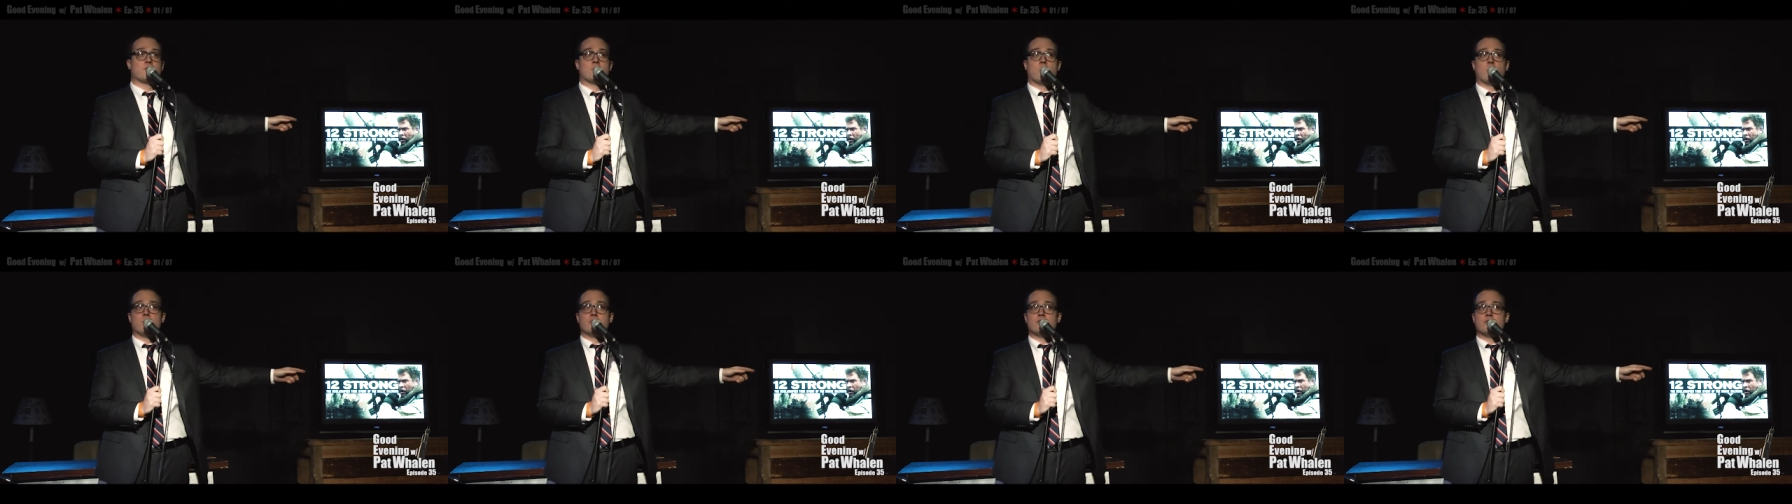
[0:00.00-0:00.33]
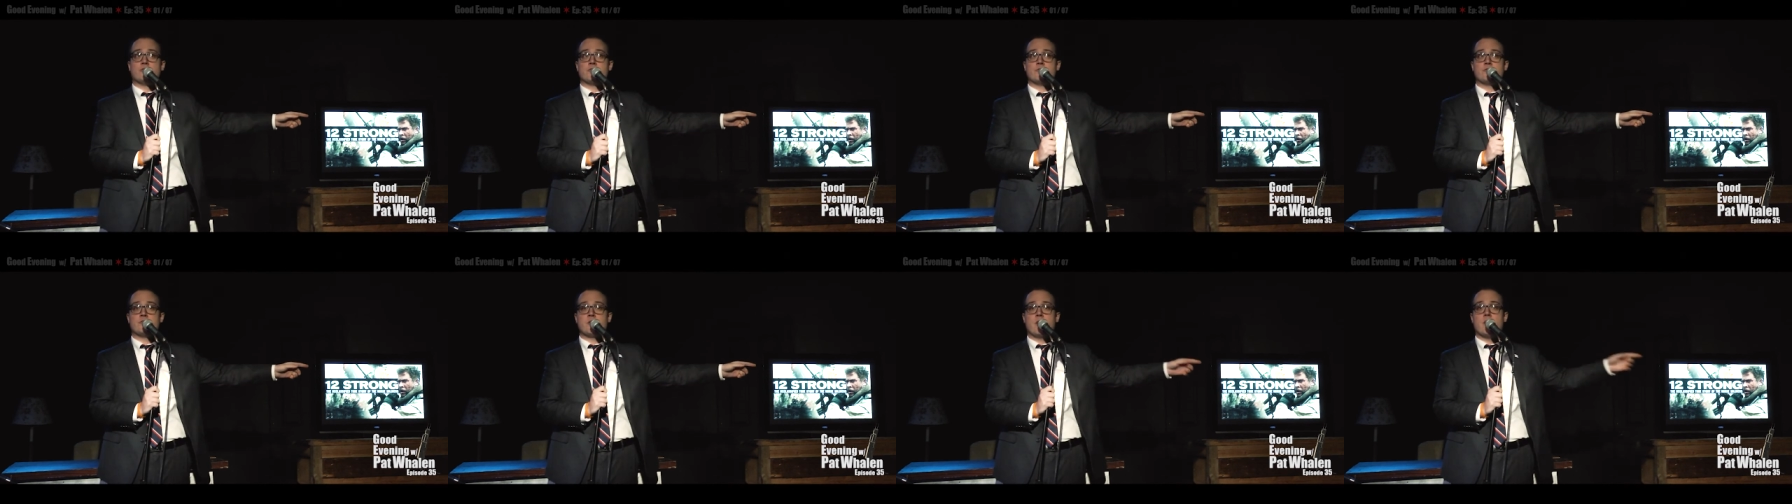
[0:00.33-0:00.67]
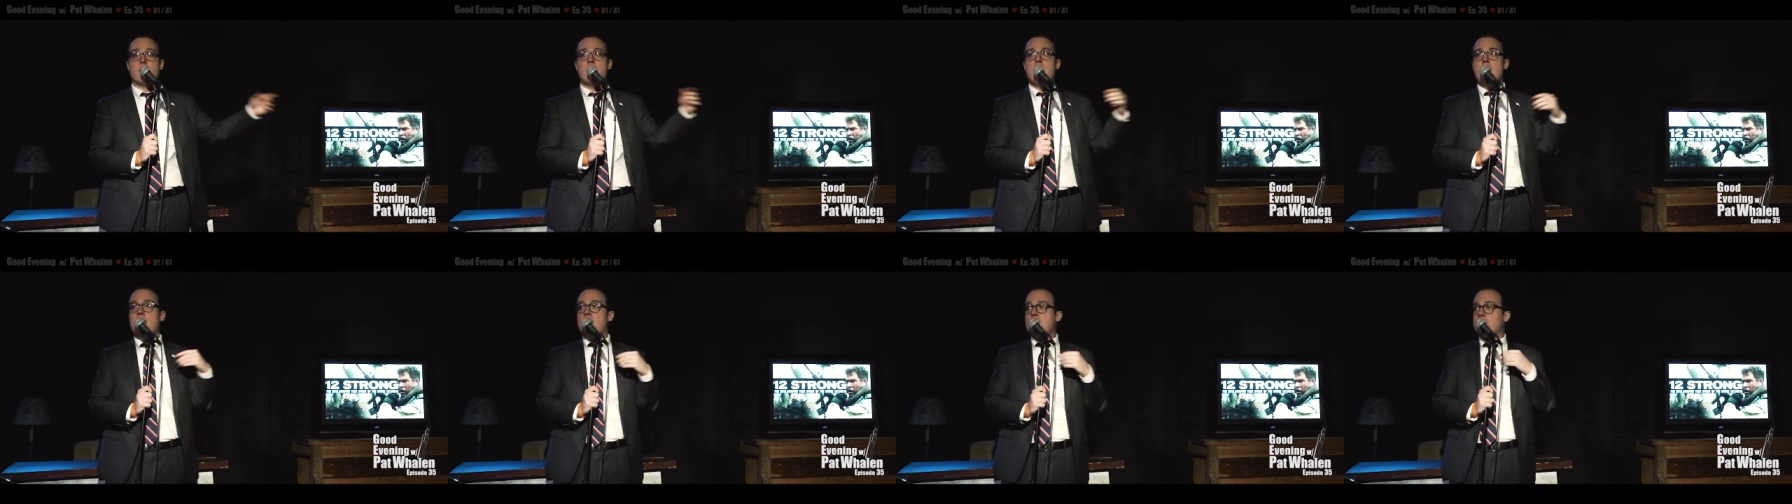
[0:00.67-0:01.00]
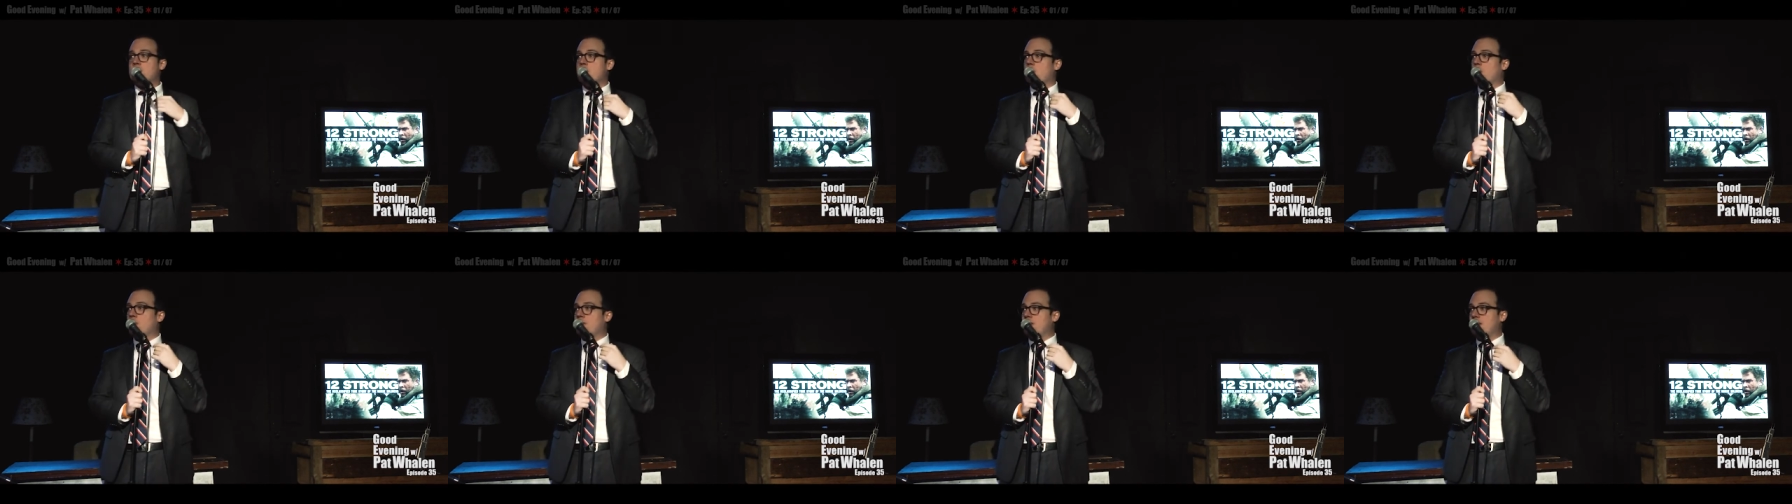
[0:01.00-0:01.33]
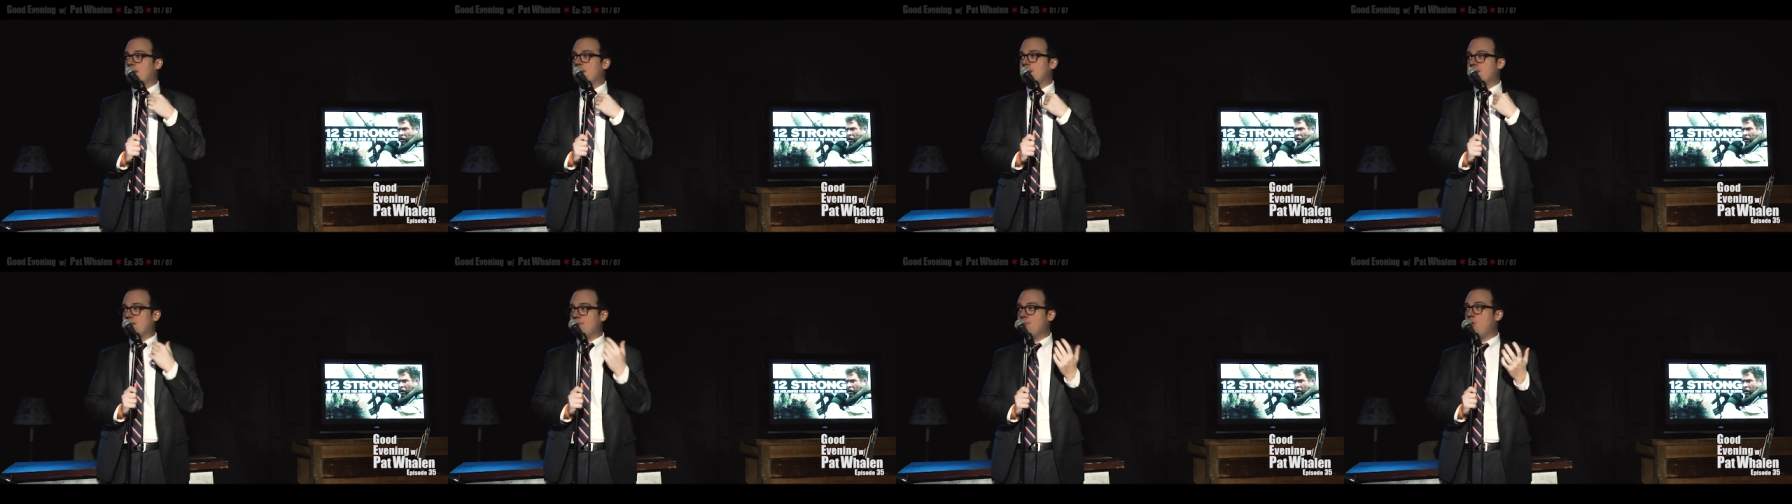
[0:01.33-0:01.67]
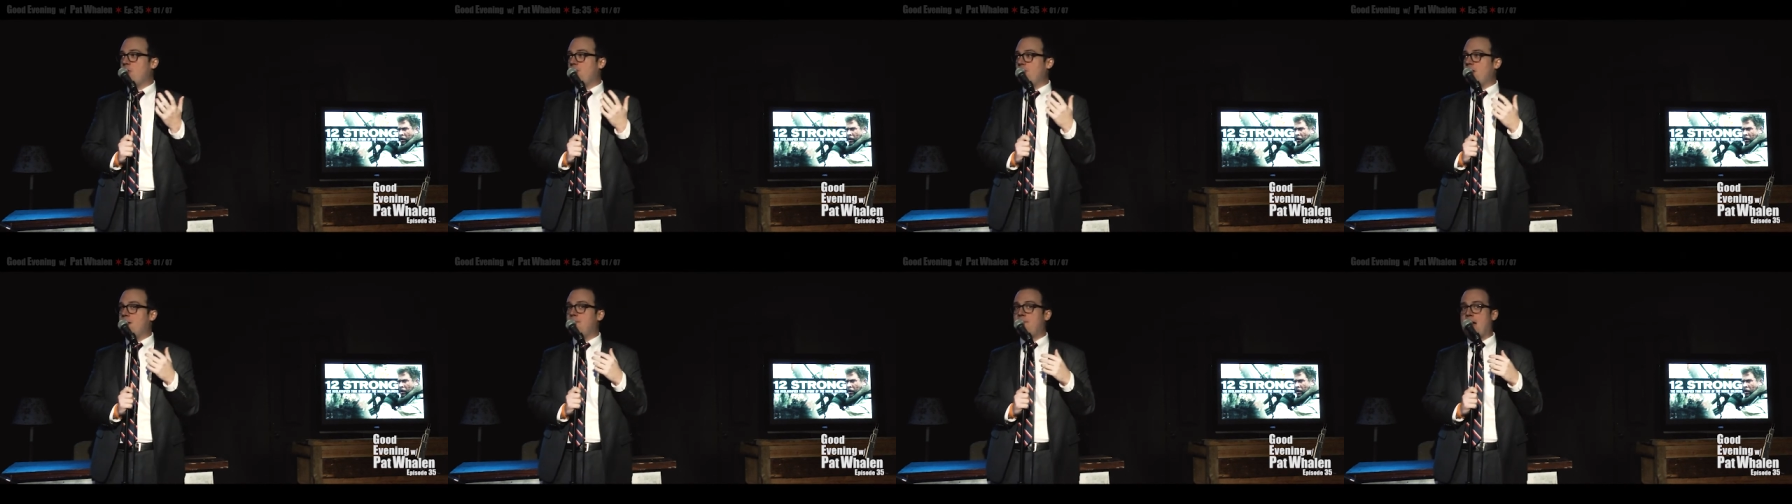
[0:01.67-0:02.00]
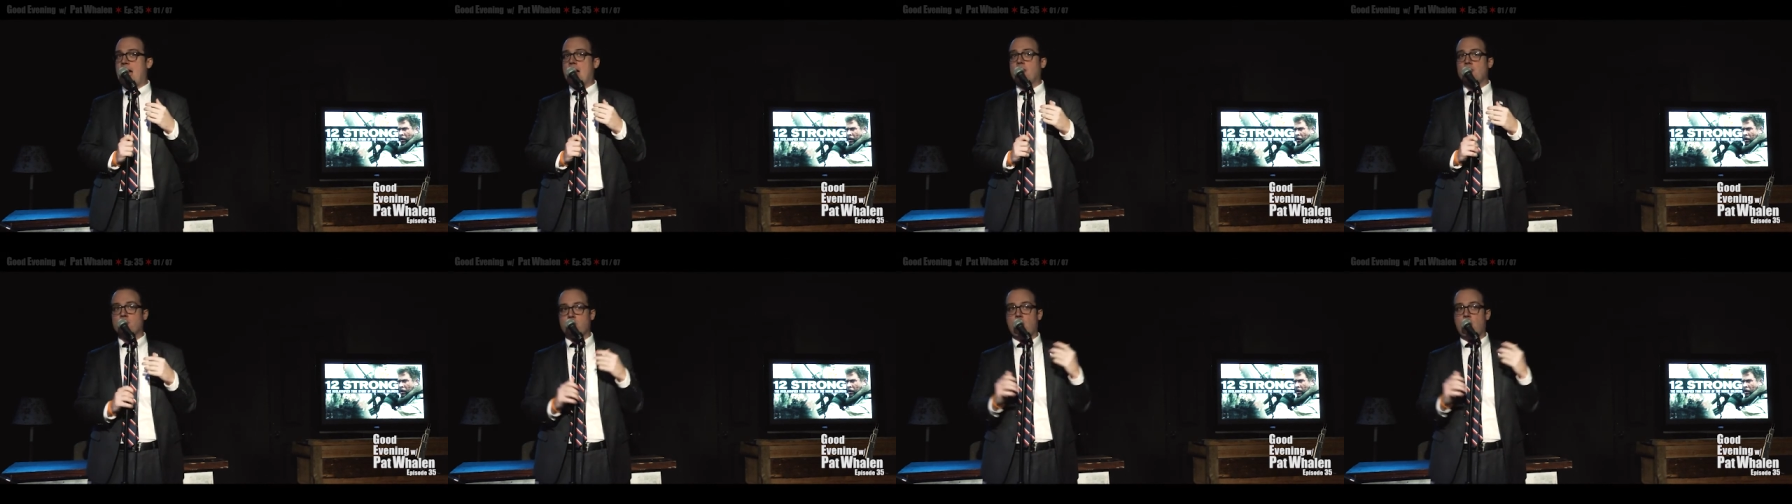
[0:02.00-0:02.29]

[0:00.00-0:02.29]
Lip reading: soldiers. So it's a movie about